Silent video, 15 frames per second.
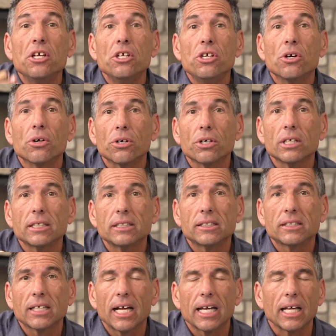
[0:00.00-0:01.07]
your
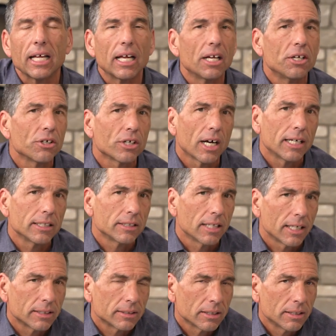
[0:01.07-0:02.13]
setting, in your
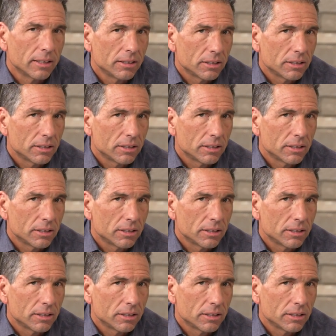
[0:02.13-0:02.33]
context.